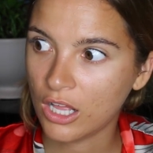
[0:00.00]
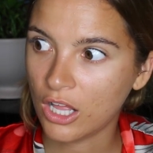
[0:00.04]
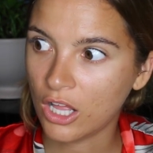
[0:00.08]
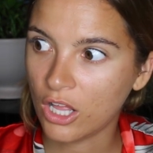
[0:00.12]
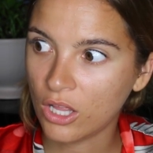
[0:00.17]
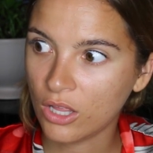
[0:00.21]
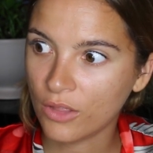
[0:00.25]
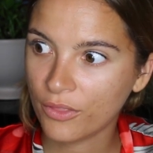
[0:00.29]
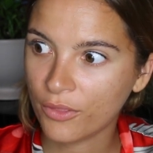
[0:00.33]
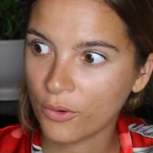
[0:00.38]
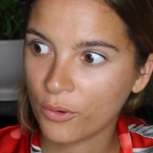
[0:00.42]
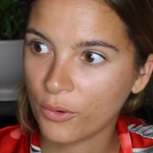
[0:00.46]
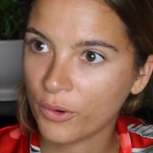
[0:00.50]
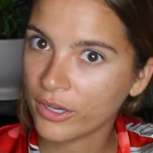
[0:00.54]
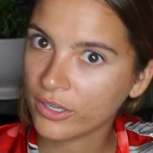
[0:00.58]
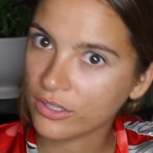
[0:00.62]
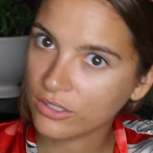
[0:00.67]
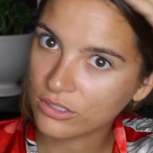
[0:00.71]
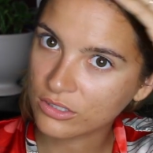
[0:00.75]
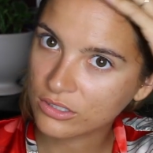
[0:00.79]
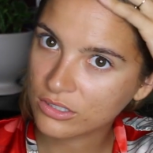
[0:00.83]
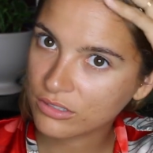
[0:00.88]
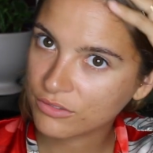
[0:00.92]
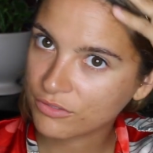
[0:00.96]
all the
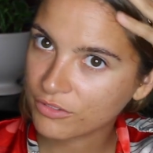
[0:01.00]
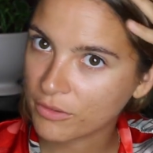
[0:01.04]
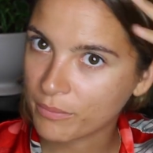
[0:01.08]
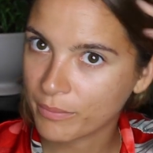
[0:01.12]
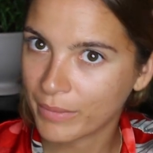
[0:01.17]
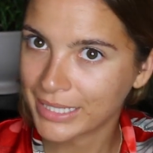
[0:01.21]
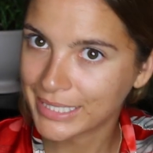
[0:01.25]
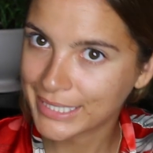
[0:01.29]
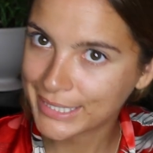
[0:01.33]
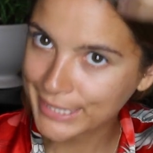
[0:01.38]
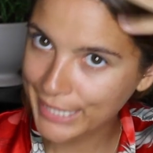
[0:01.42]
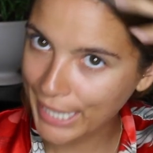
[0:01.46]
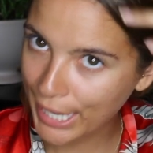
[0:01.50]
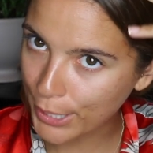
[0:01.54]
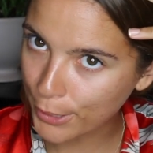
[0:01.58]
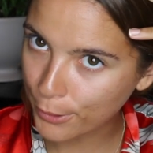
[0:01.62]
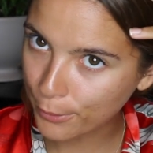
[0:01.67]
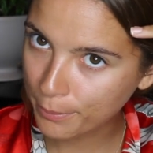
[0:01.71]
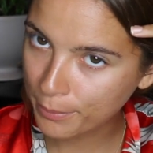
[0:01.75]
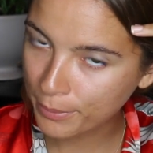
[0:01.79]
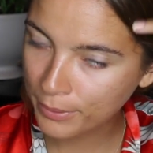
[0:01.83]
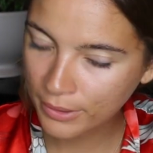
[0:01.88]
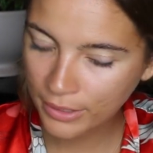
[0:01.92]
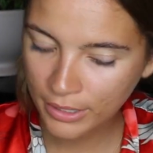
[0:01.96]
oils from my
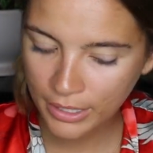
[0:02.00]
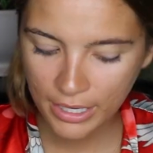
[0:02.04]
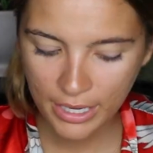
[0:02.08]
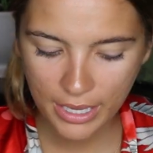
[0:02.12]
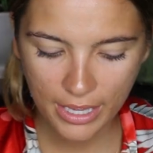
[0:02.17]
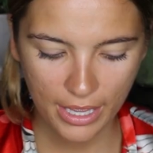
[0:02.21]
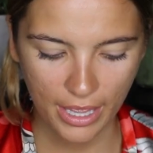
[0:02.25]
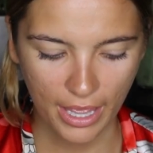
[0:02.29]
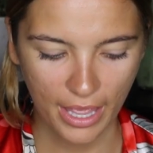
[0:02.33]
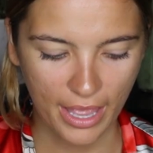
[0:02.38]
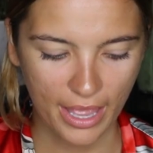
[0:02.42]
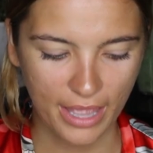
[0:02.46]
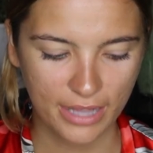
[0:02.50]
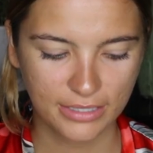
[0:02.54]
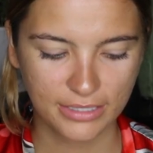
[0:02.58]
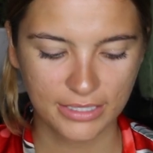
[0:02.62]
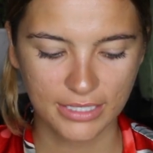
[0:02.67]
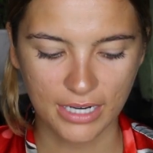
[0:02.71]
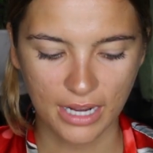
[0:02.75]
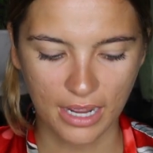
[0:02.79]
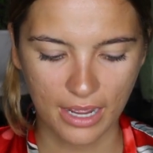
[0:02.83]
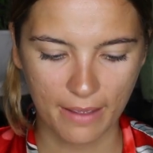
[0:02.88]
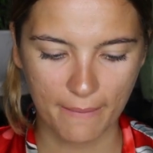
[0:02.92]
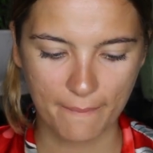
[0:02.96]
scalp, and
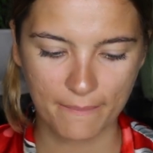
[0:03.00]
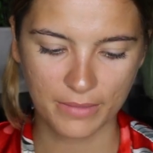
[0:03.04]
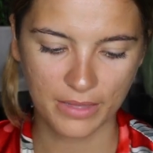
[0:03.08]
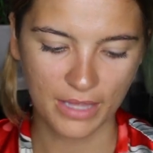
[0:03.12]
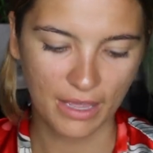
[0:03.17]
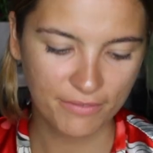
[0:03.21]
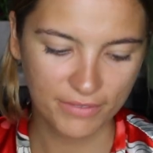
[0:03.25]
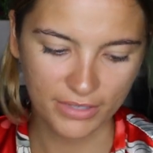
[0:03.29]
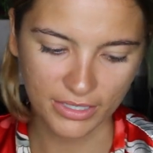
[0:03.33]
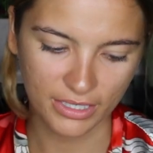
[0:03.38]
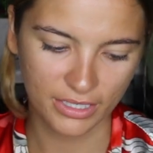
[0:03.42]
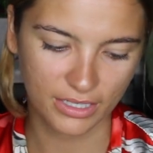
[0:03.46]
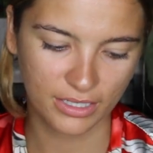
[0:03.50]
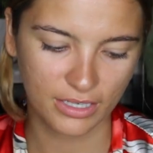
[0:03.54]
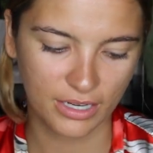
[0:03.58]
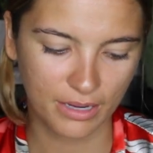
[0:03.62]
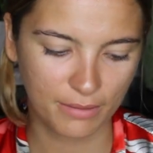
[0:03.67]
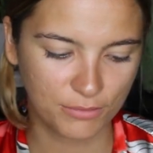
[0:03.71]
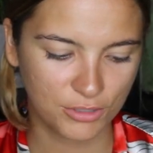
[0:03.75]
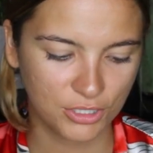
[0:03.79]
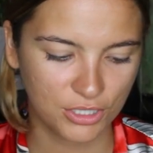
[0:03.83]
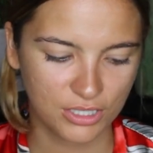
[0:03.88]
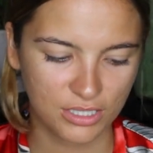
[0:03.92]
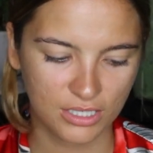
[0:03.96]
I'm loving it.
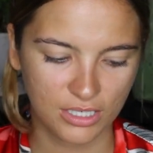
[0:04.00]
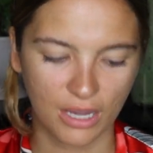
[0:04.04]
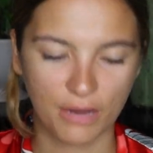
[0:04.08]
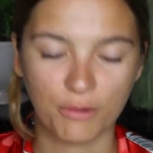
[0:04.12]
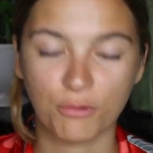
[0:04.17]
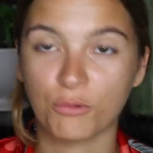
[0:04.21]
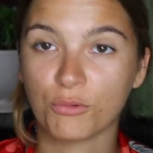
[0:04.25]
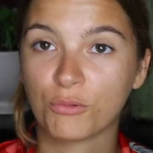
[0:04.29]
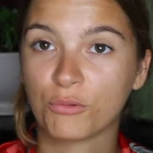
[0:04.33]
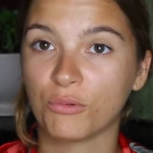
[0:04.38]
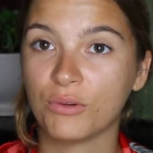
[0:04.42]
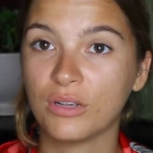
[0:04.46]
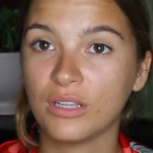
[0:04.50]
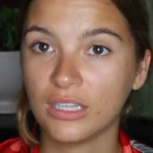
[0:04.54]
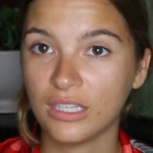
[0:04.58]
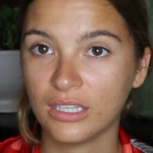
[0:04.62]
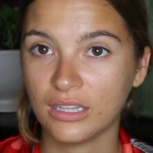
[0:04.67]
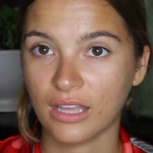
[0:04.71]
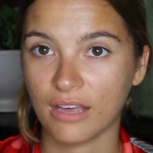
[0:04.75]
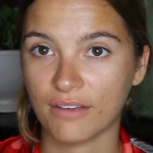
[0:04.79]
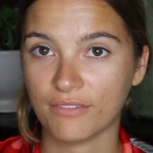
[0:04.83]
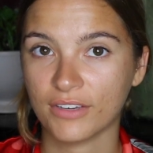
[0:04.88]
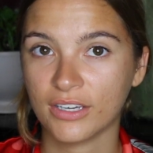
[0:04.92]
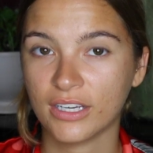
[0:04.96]
I really
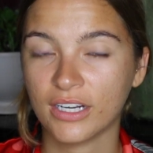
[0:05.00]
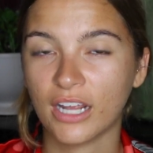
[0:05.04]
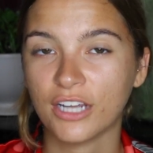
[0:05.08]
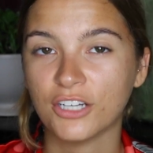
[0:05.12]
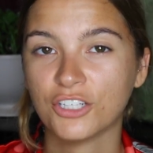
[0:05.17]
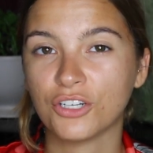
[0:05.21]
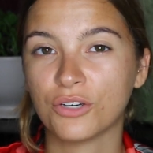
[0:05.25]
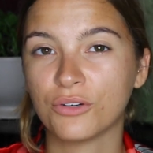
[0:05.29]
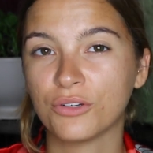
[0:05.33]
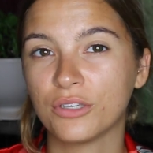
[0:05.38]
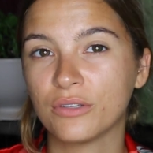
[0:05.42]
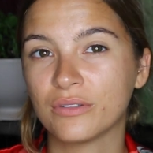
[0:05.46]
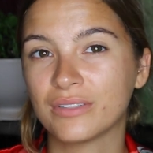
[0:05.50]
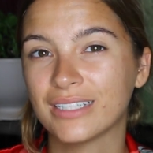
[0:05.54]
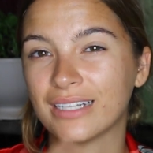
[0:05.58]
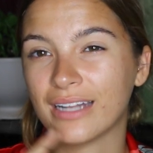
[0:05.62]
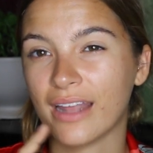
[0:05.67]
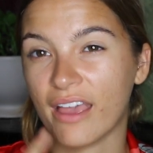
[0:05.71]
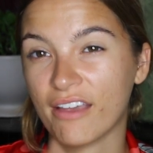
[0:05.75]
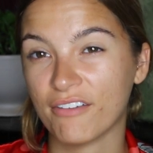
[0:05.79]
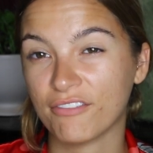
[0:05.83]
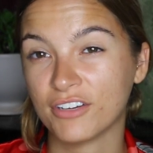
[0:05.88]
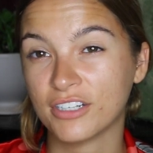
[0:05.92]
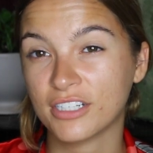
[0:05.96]
love it. I don't use it
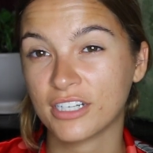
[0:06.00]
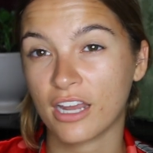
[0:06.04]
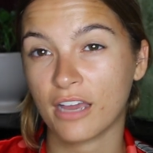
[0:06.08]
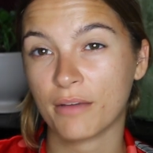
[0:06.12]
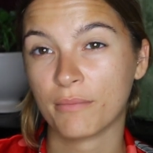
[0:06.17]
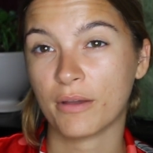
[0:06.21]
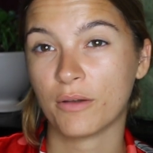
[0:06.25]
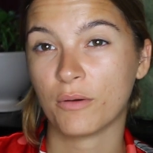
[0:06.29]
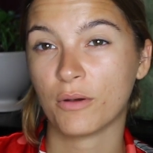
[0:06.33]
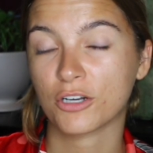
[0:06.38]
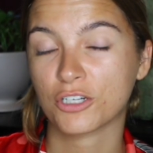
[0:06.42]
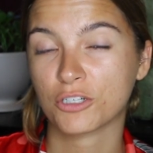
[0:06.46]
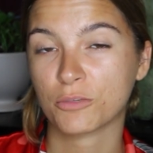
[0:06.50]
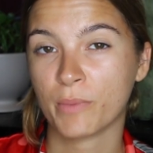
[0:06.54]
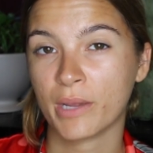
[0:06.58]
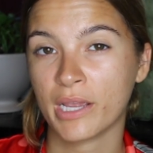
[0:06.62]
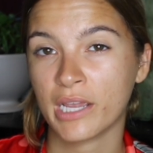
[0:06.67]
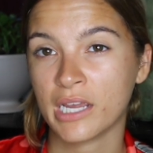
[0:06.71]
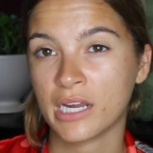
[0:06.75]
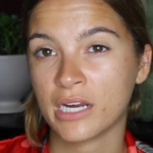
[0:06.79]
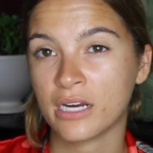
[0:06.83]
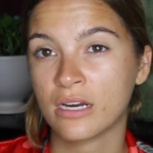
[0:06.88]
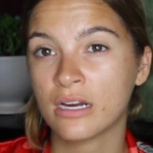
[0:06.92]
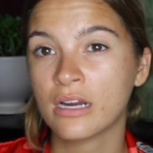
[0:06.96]
every time I wash my
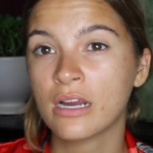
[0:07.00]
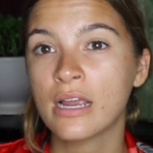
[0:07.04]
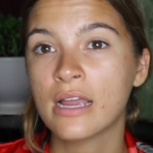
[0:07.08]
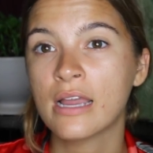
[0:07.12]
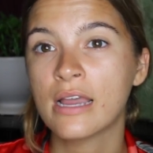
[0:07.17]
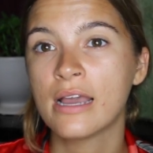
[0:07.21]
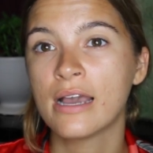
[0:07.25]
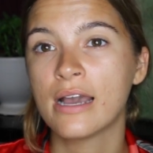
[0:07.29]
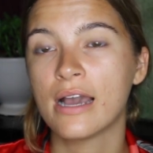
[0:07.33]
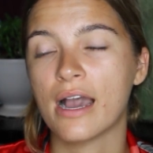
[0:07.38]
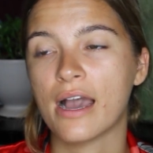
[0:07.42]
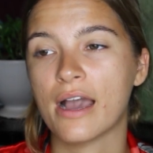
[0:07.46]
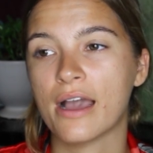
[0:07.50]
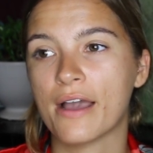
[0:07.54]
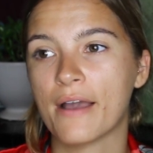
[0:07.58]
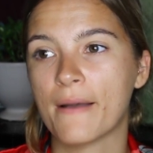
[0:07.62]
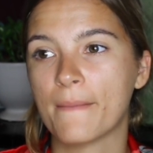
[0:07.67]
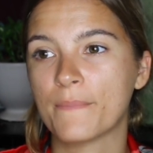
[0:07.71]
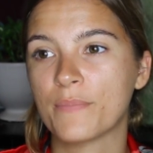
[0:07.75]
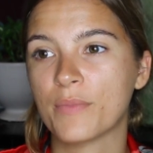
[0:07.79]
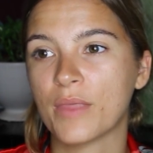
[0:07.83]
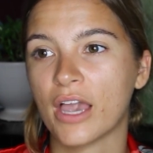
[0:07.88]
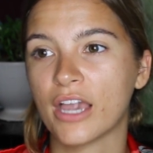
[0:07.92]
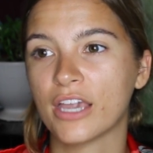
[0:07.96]
hair.
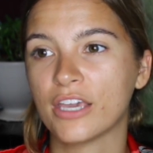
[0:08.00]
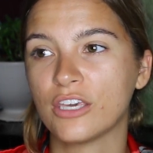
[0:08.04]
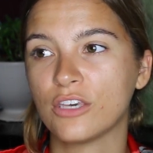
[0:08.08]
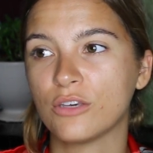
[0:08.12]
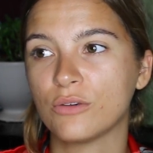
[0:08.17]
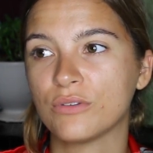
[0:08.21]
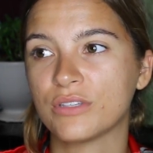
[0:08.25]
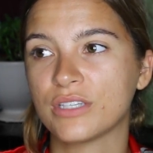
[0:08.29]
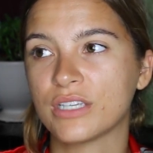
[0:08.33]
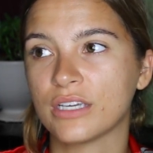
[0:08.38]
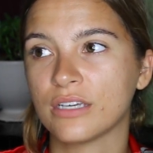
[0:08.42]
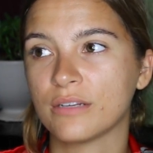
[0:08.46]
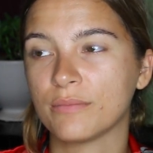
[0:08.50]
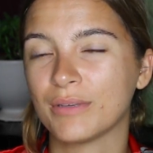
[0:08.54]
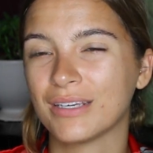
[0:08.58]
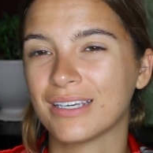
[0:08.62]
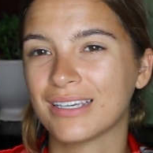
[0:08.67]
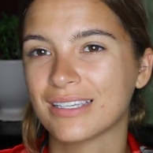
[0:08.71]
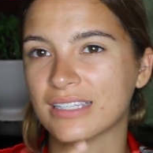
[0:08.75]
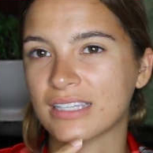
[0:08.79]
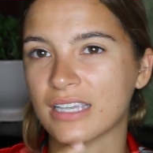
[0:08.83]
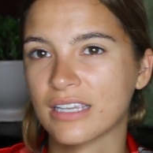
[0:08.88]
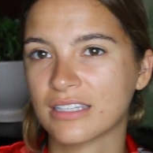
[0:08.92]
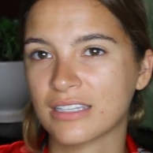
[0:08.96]
I use it
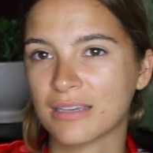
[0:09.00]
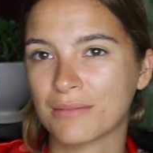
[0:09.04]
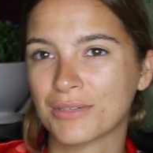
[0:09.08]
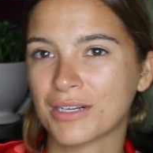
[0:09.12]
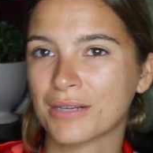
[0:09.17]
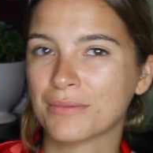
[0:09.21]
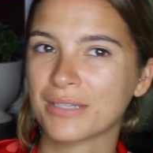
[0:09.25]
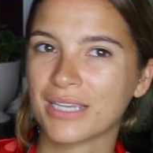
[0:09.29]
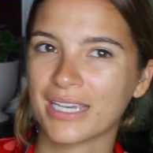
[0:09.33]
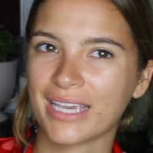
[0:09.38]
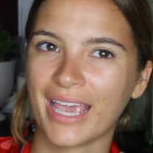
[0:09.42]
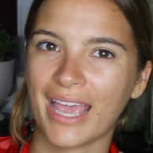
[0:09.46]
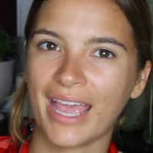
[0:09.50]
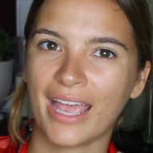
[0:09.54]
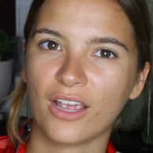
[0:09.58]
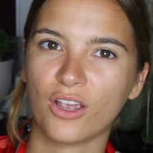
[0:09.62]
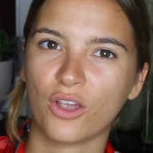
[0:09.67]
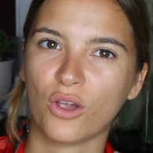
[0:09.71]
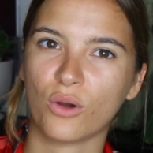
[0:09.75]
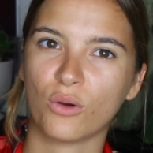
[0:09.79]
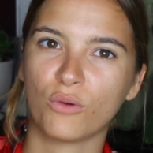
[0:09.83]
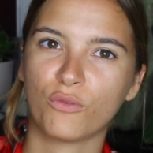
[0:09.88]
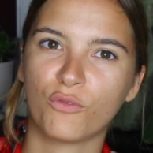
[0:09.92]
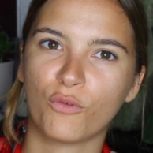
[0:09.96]
because sometimes I can't
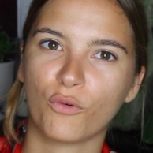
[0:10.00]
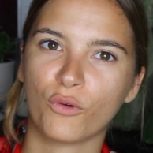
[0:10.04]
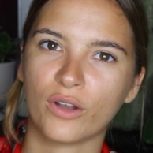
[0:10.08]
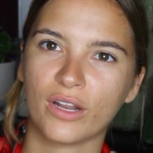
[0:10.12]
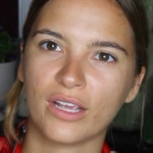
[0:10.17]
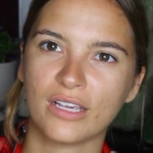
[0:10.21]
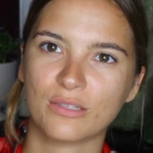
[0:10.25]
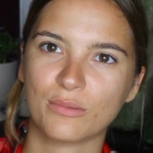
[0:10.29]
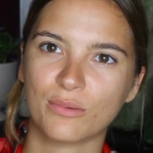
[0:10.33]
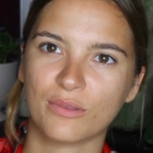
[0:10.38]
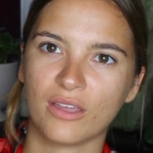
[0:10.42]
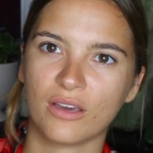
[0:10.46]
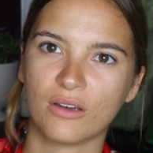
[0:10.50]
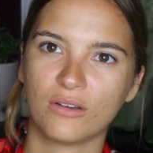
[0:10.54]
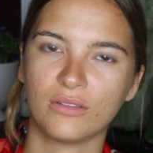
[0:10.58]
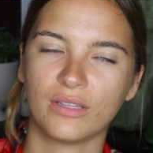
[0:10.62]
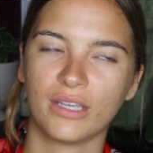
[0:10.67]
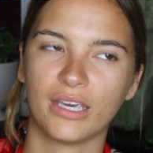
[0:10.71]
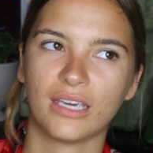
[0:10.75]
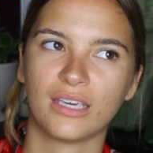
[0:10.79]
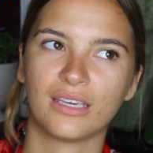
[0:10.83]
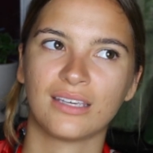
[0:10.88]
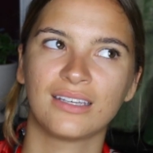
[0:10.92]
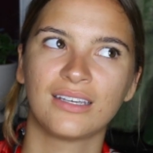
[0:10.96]
go 4 days without
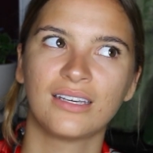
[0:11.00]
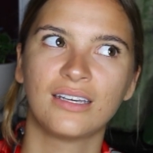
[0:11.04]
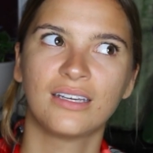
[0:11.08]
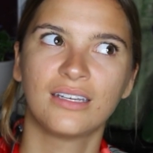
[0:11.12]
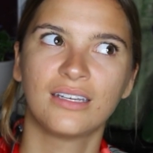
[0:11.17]
like